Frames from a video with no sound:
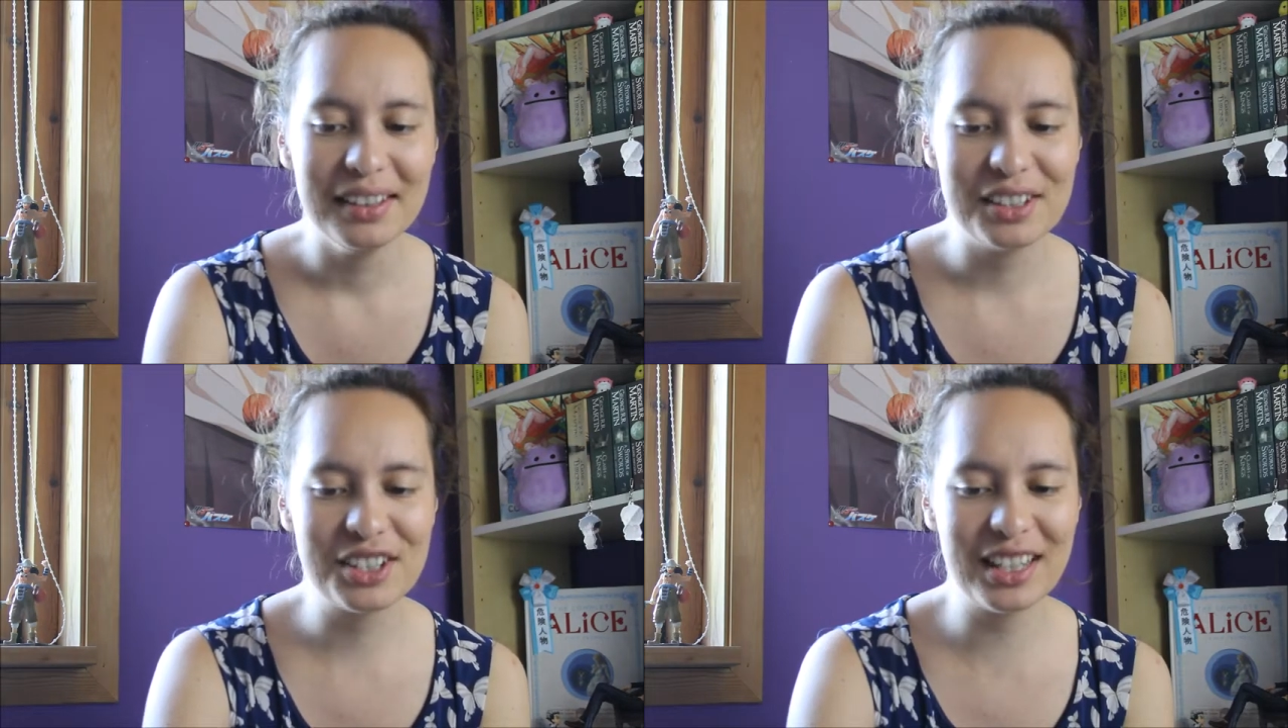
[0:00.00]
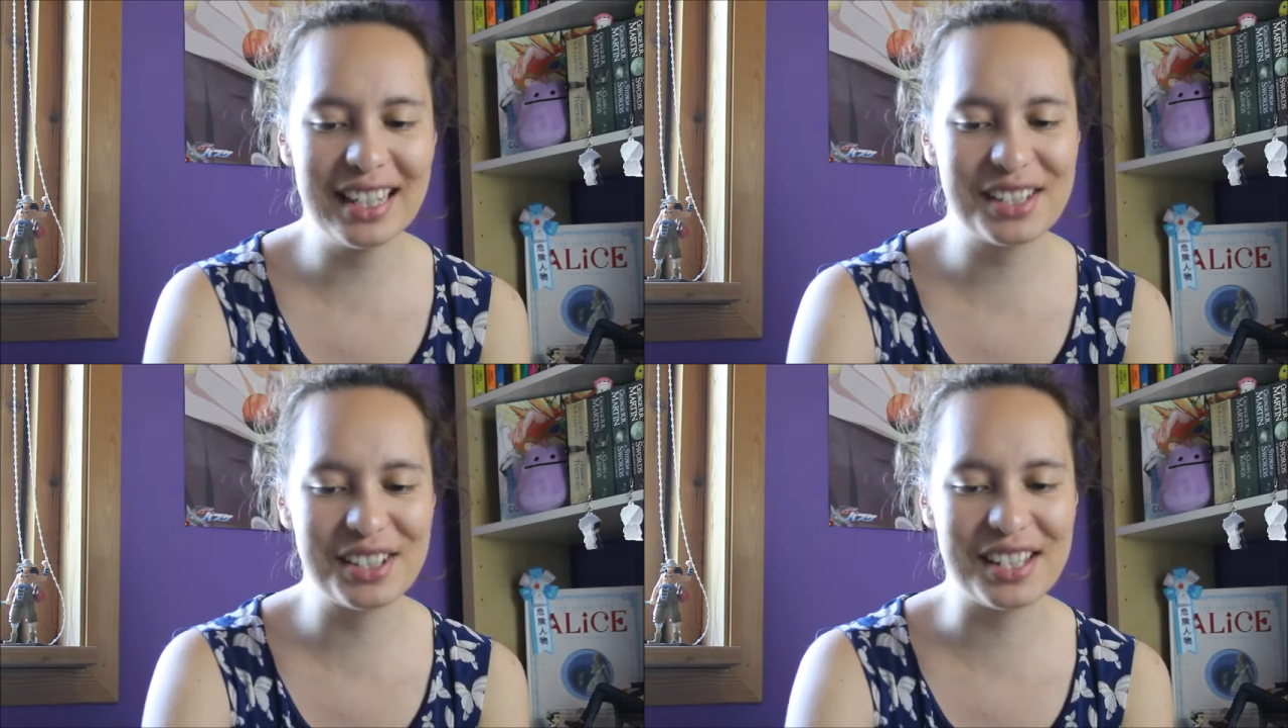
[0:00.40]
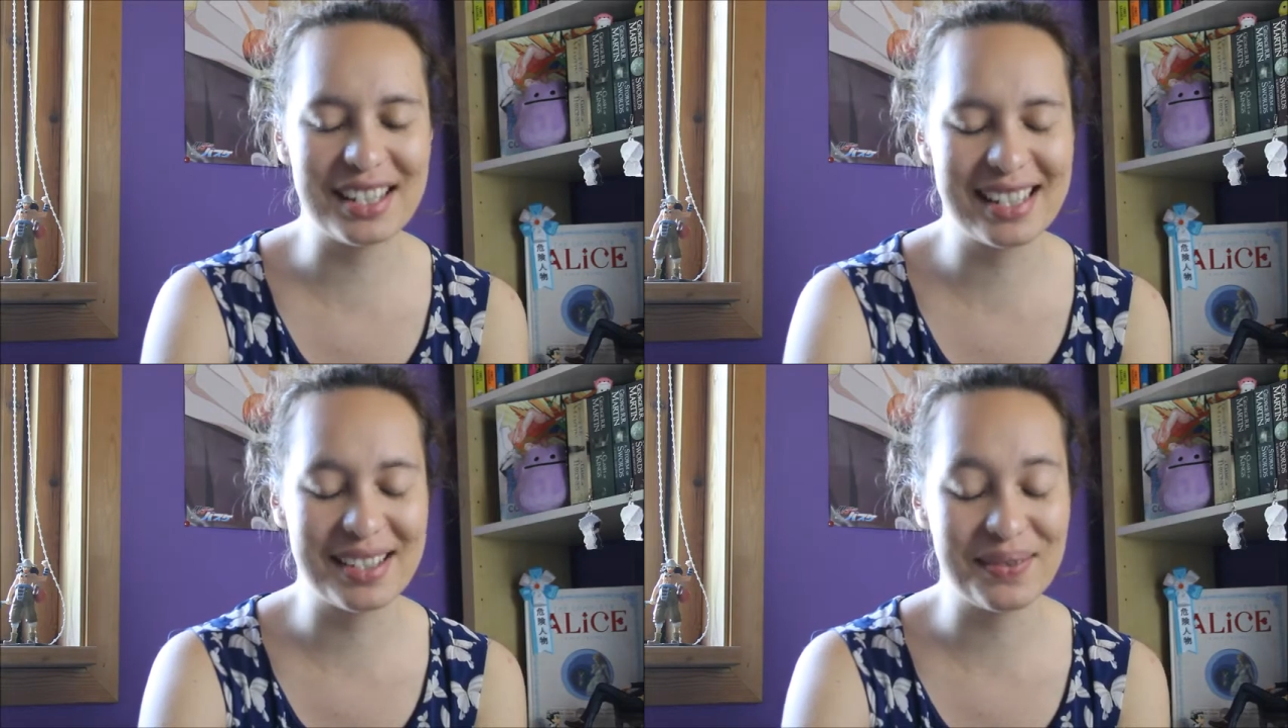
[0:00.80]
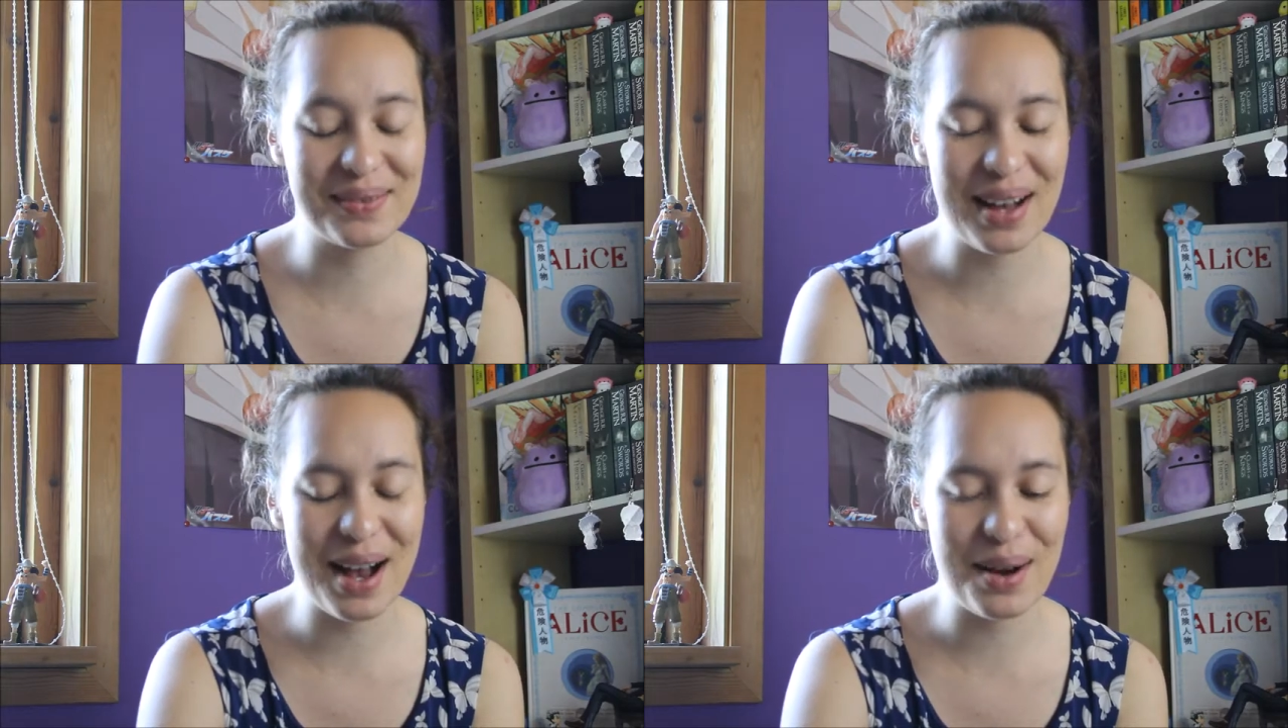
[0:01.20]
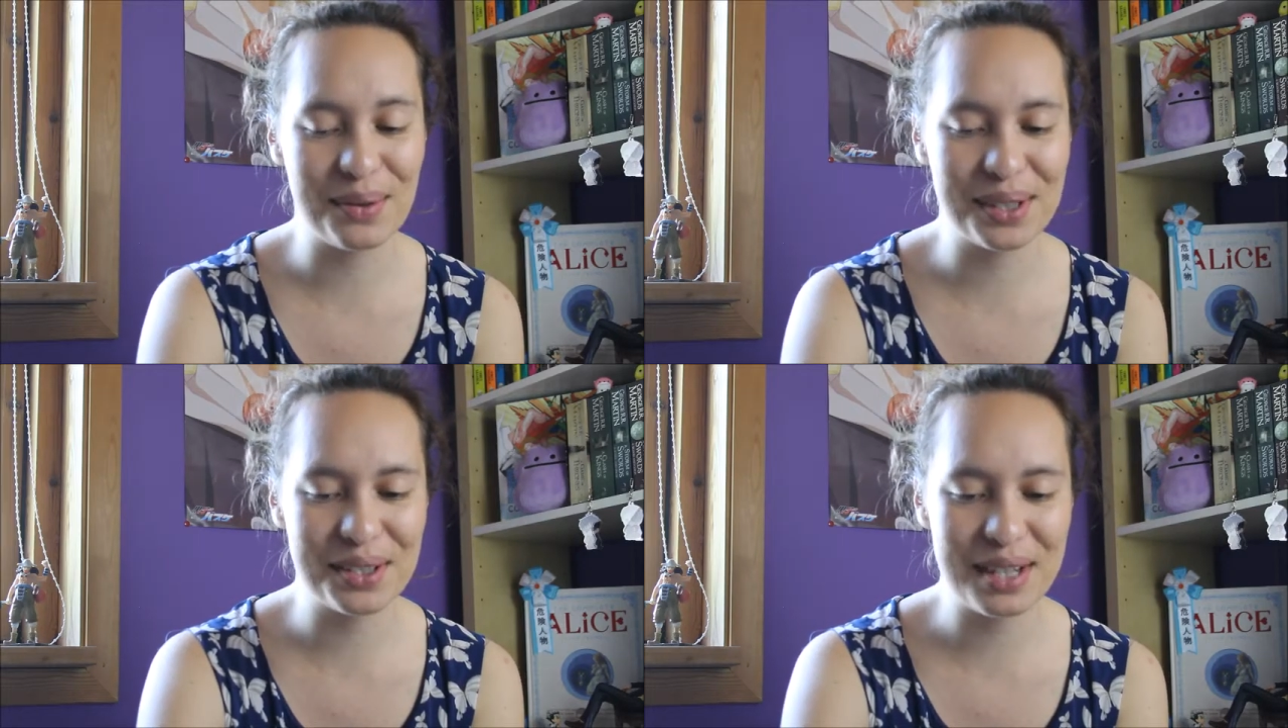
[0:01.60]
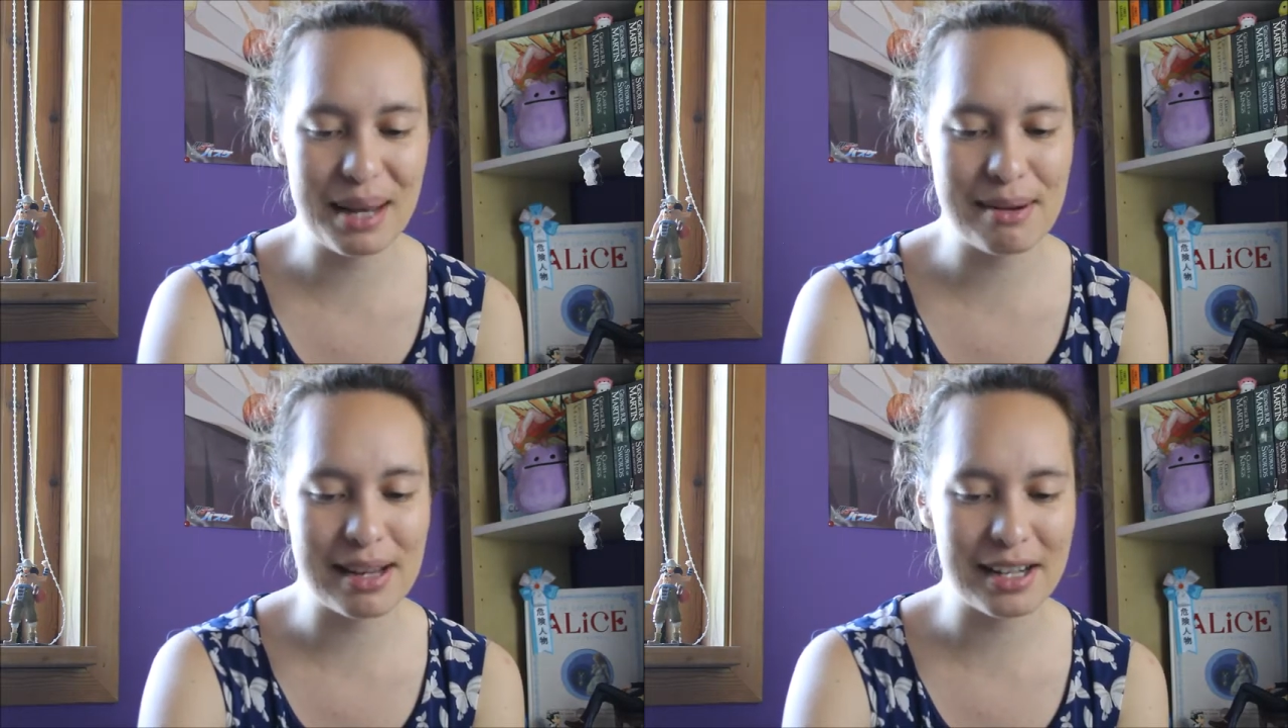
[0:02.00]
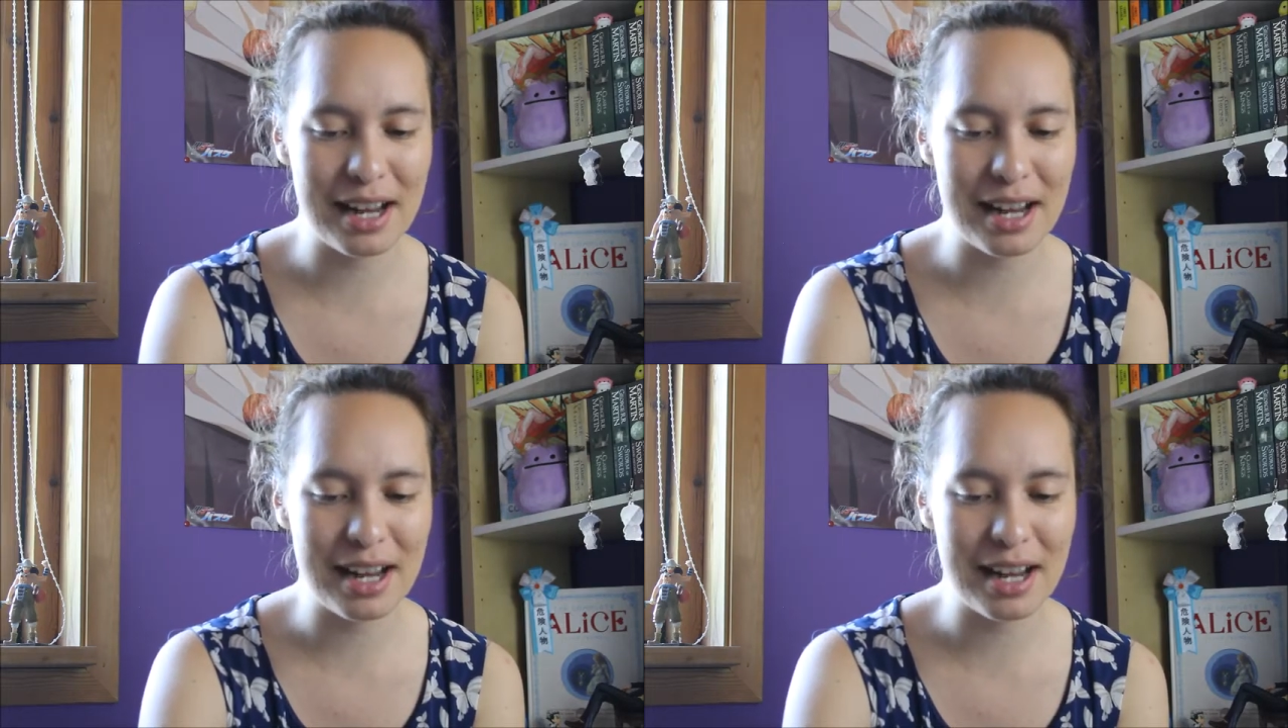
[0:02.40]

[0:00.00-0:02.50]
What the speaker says: She's just, wow. What's her name again?